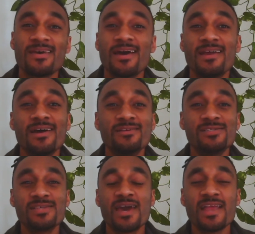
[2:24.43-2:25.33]
and
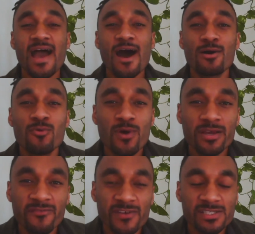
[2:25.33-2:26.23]
understand how to
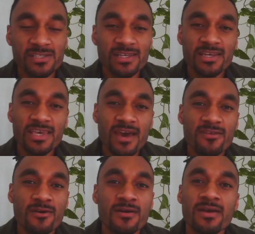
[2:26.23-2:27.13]
work efficiently
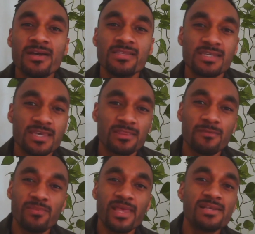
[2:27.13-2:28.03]
together to get the
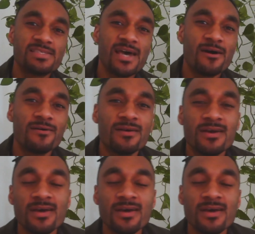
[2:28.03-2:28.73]
plates out